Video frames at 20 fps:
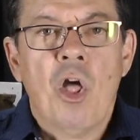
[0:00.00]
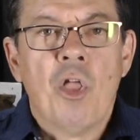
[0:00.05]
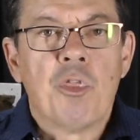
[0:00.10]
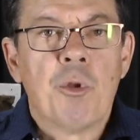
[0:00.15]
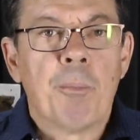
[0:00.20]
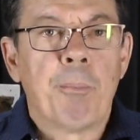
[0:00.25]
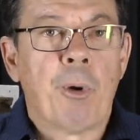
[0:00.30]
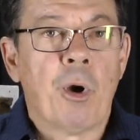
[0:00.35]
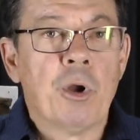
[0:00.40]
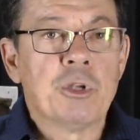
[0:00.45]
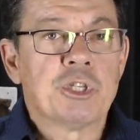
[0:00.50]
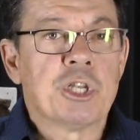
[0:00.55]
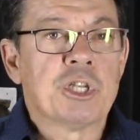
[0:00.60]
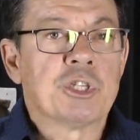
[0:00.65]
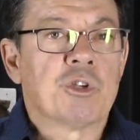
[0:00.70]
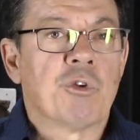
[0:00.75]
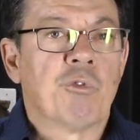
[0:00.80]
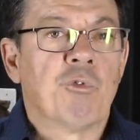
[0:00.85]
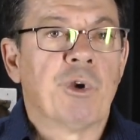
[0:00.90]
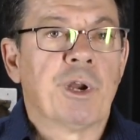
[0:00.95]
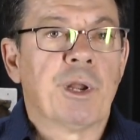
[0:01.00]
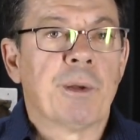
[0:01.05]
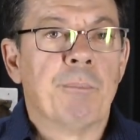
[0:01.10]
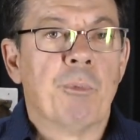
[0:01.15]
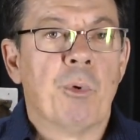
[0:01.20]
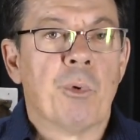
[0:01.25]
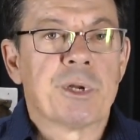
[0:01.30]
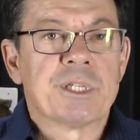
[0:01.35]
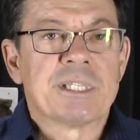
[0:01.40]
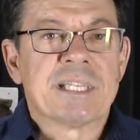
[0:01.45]
The process of rigor
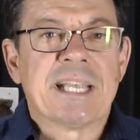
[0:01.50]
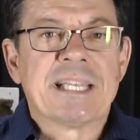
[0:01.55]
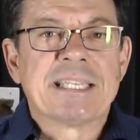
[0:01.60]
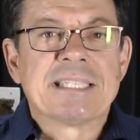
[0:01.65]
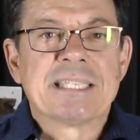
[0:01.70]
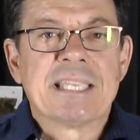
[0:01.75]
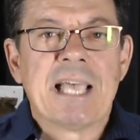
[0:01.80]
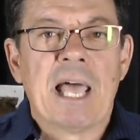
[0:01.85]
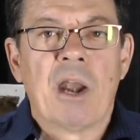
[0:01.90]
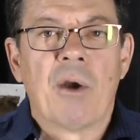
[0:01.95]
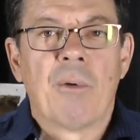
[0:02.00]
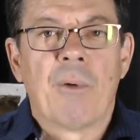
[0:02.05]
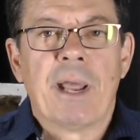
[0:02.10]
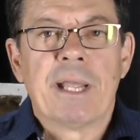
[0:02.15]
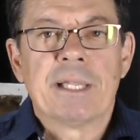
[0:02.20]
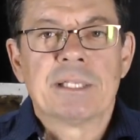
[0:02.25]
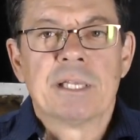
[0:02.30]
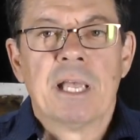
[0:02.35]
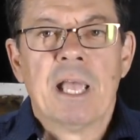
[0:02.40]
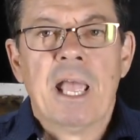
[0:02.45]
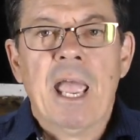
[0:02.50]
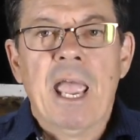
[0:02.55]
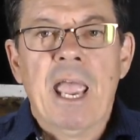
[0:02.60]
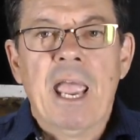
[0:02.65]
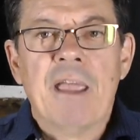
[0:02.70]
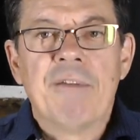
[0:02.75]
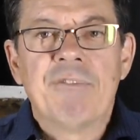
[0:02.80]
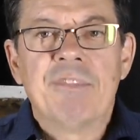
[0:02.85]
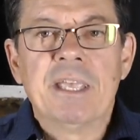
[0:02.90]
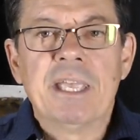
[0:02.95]
mortis accelerates
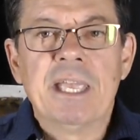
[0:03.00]
if the